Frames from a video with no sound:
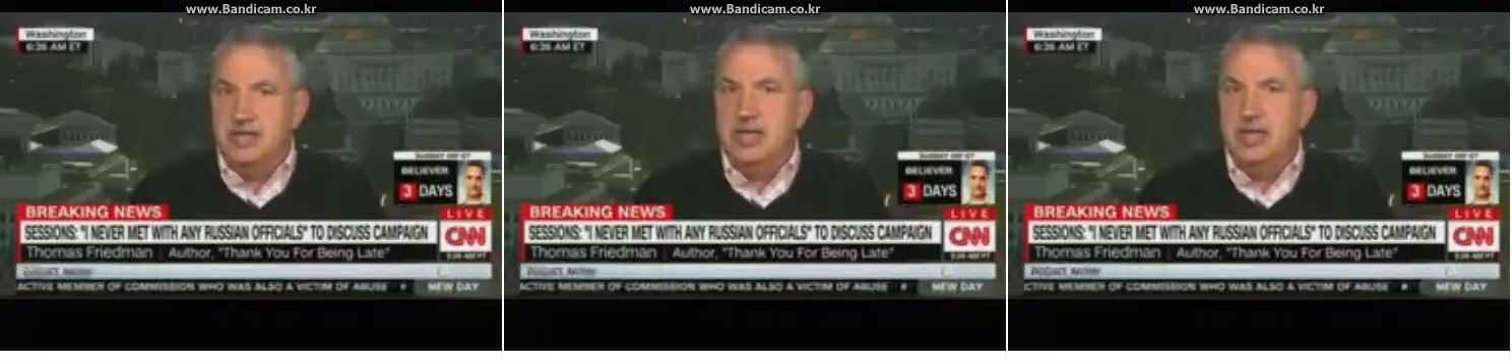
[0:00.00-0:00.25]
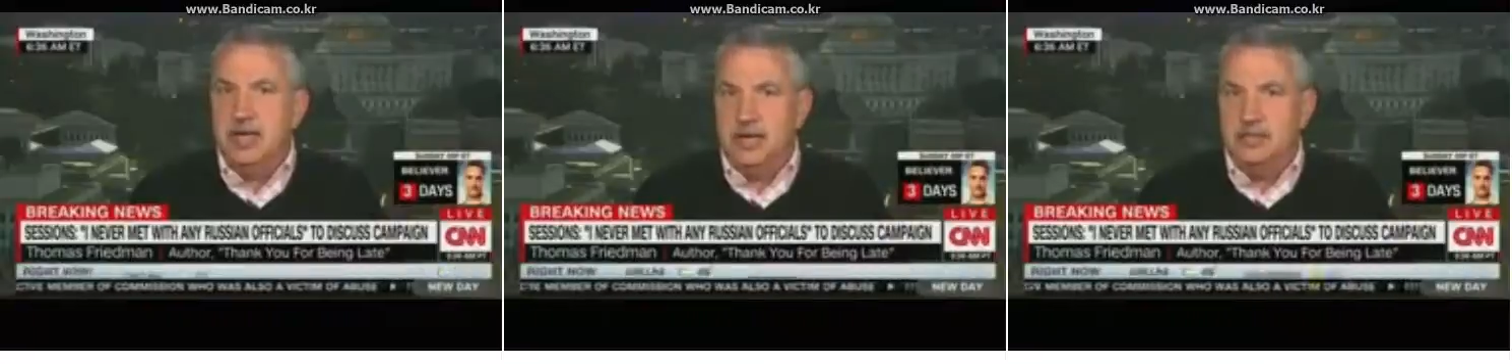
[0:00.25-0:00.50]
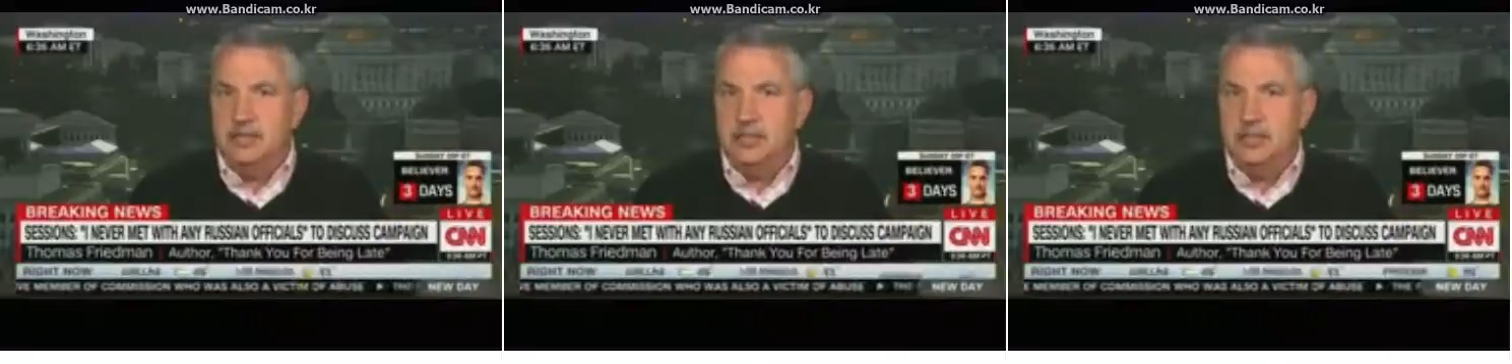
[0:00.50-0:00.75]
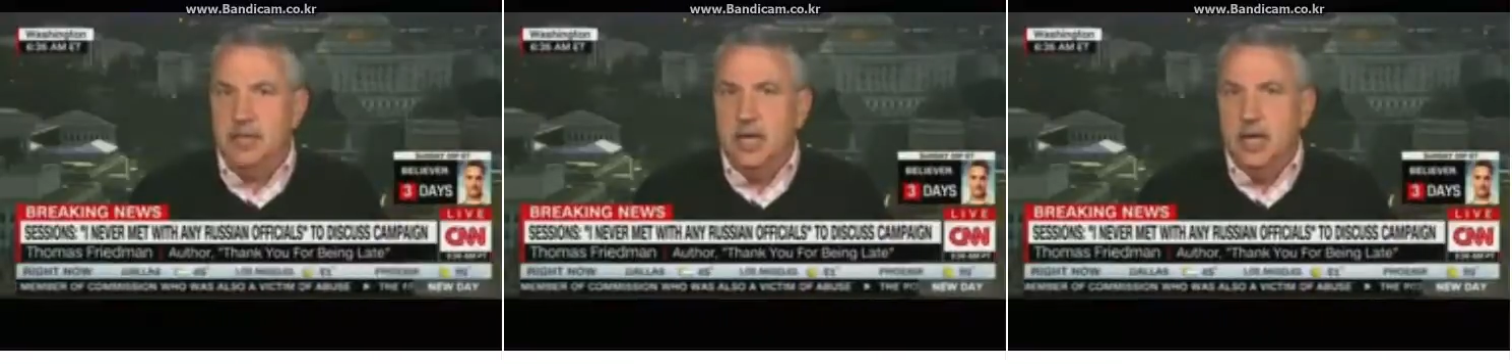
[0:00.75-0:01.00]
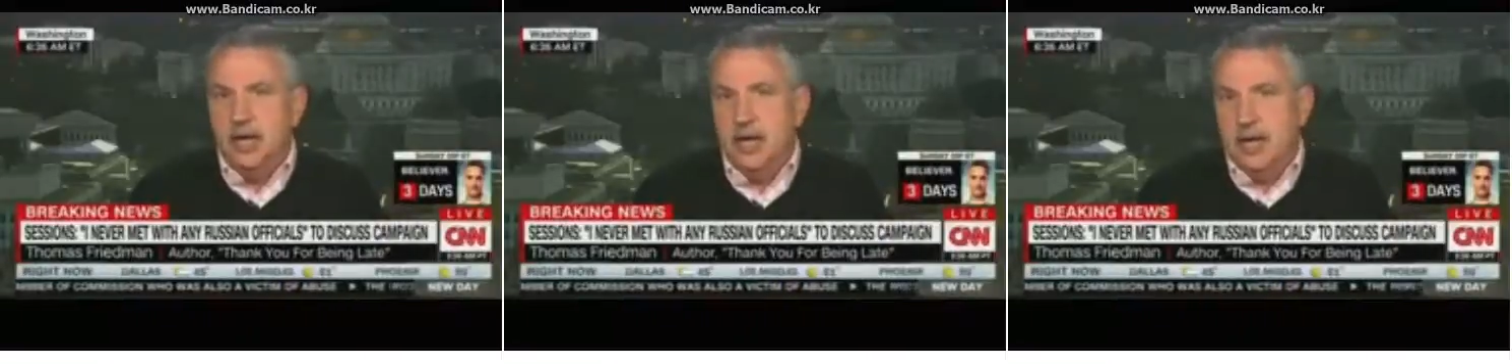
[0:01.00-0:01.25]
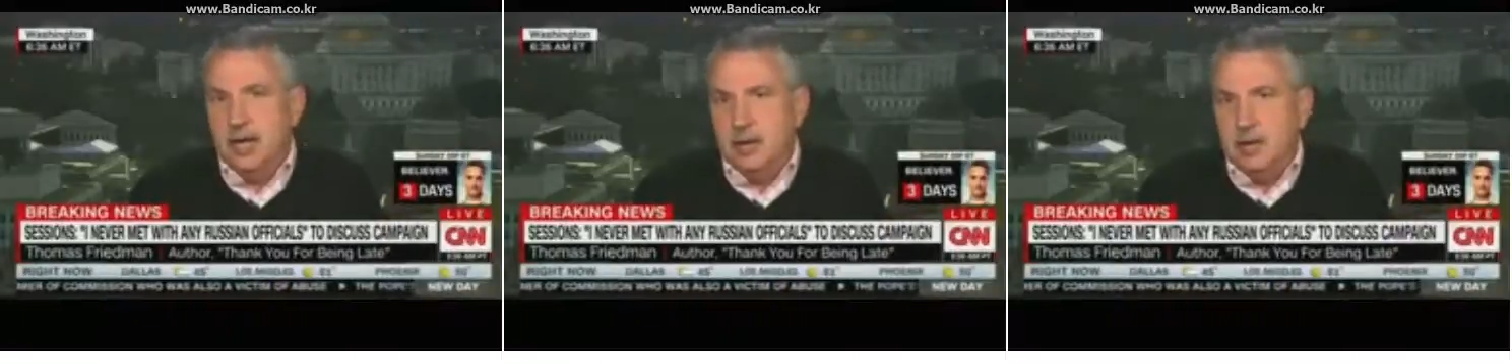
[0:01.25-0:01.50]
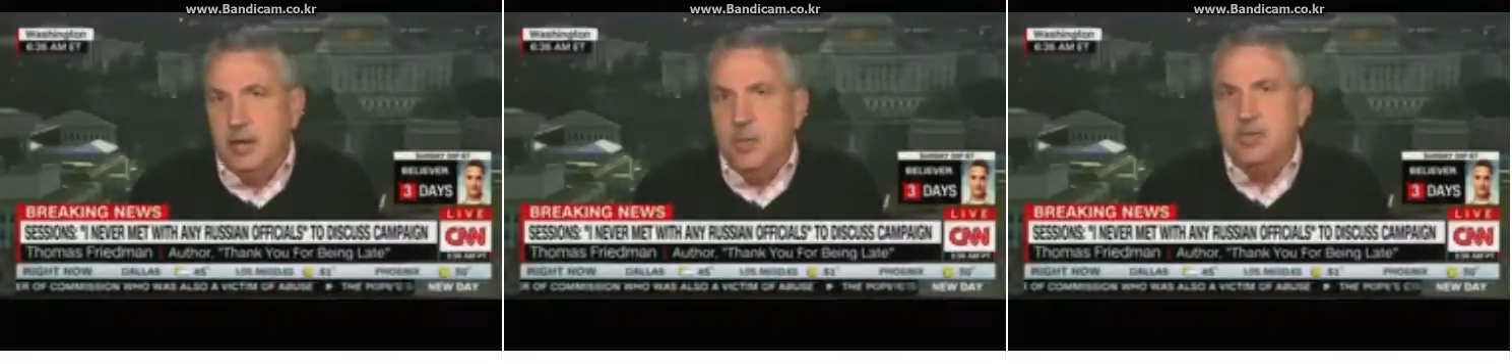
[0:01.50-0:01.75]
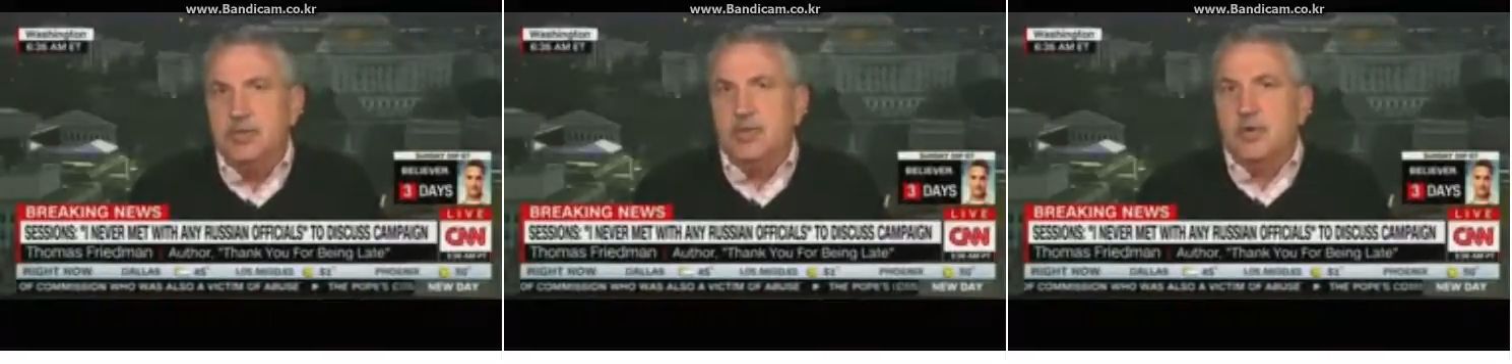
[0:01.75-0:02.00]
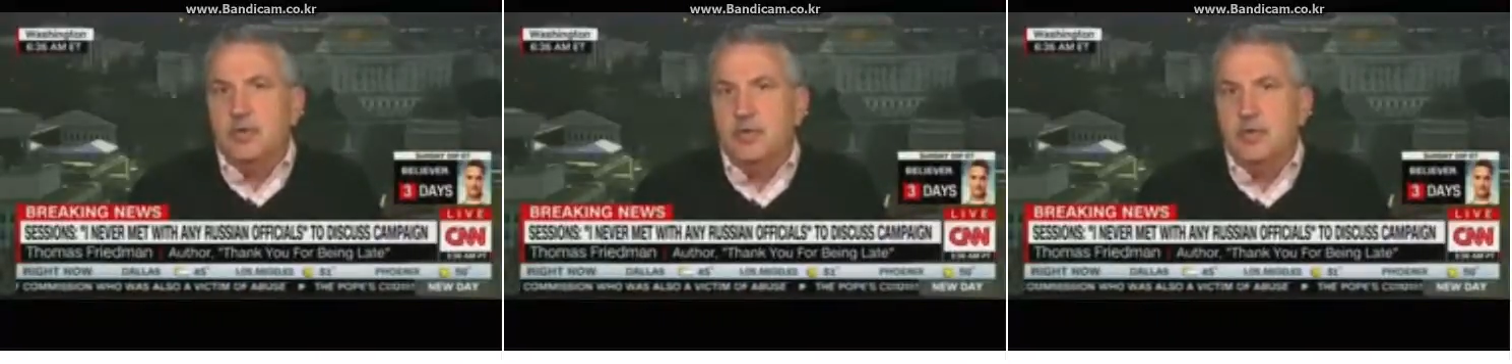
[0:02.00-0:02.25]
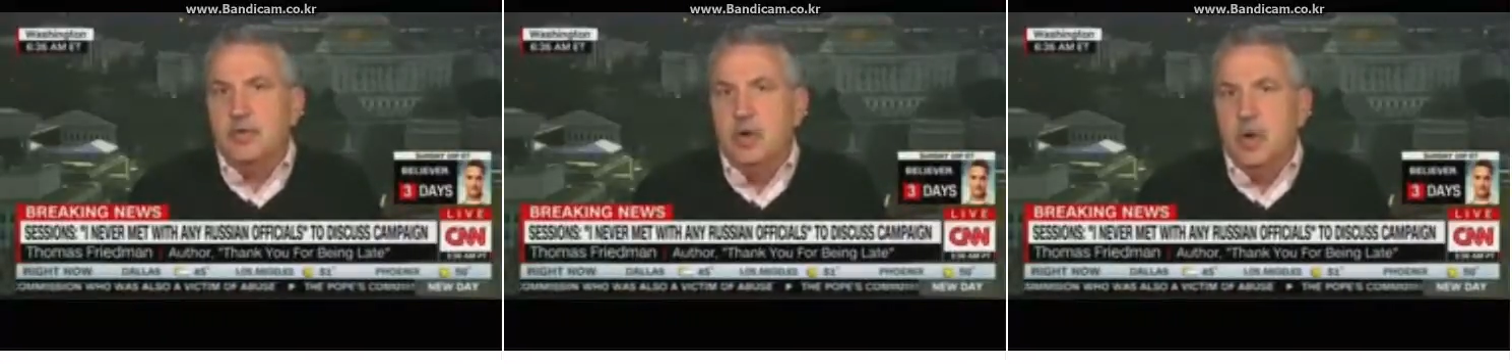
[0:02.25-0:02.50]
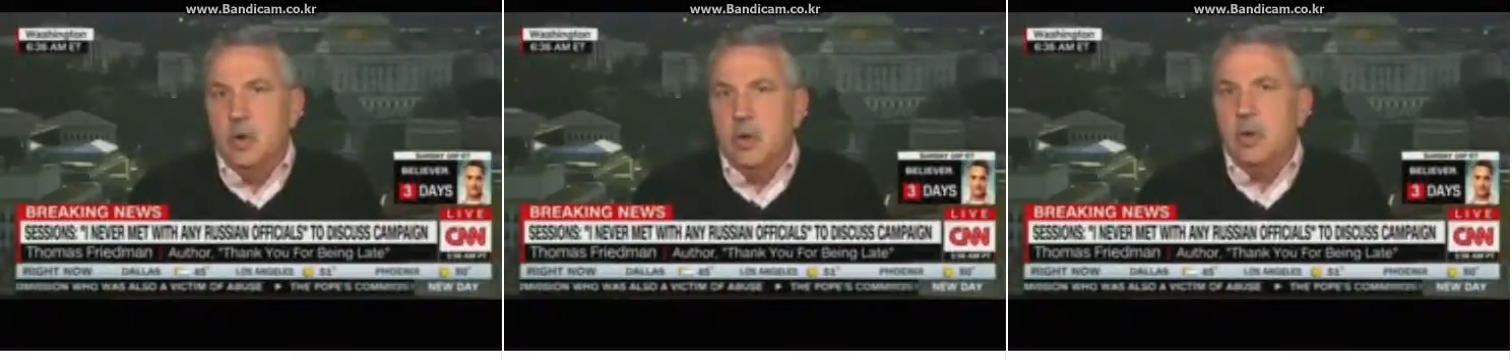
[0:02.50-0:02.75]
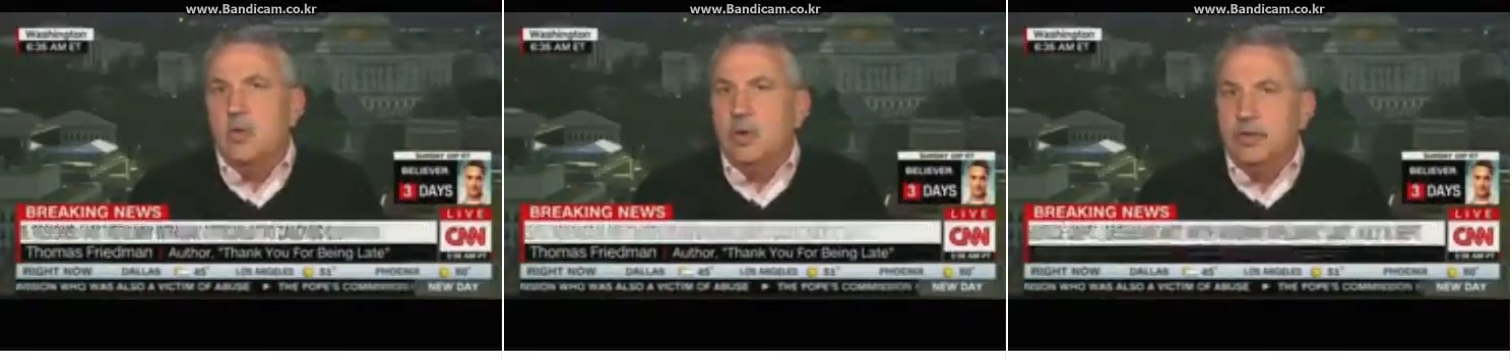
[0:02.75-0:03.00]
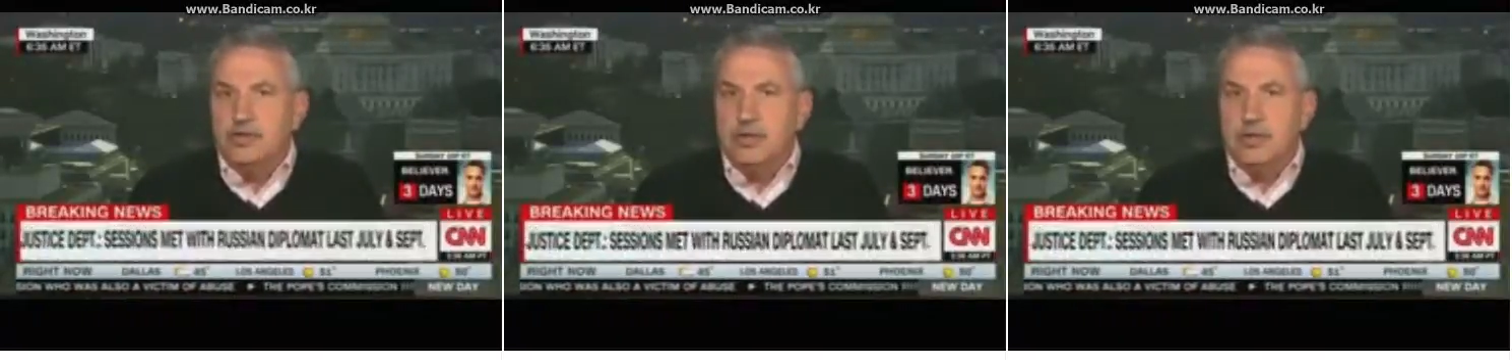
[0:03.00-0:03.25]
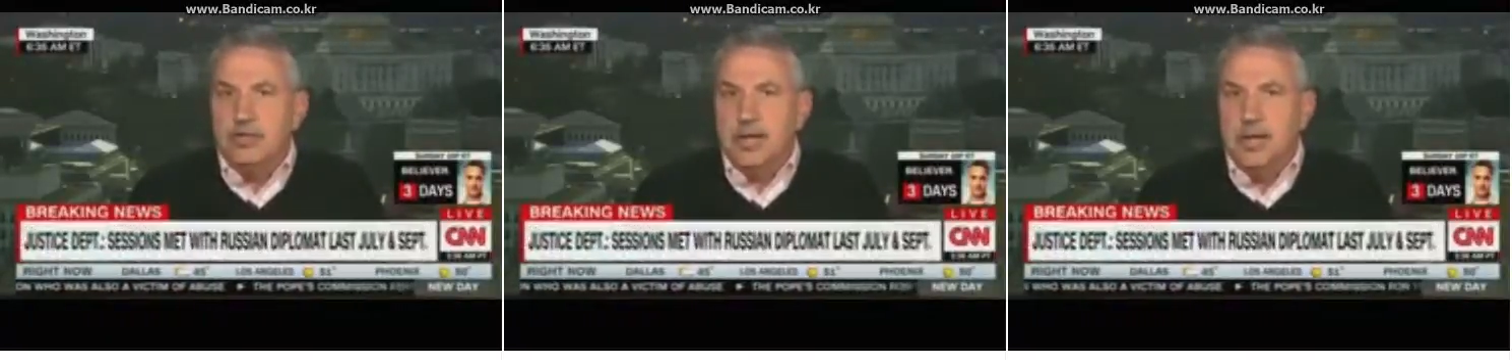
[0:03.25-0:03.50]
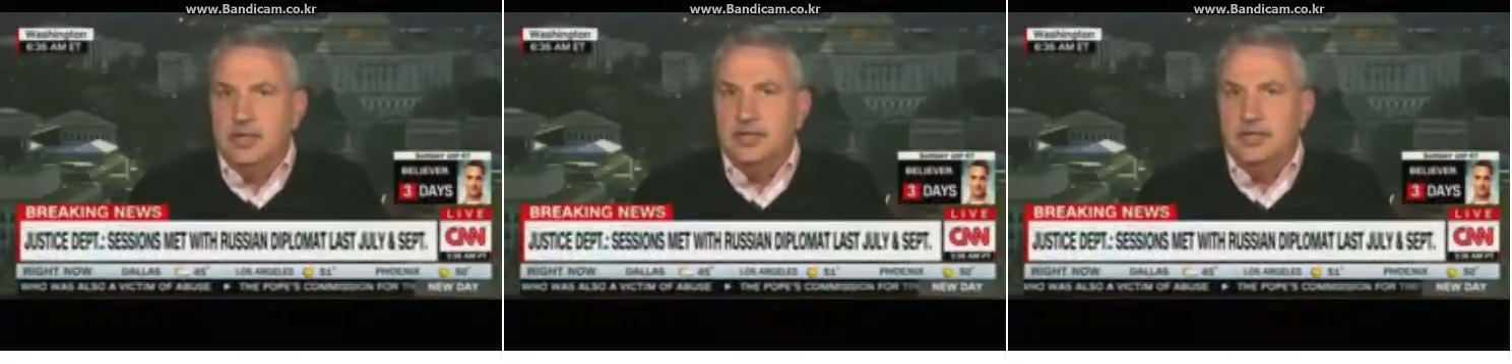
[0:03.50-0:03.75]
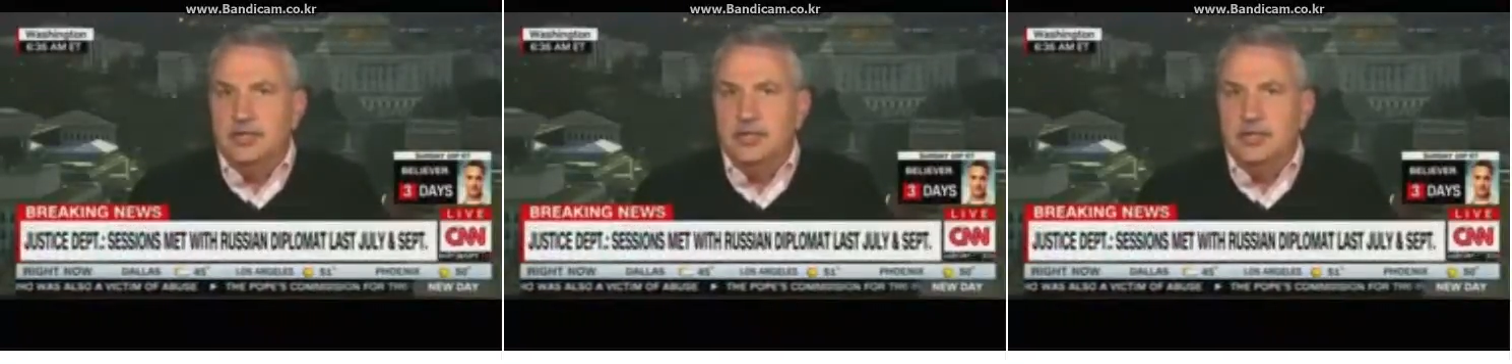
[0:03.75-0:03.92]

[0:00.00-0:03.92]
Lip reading: connections, with the Kremlin or Russian intelligence.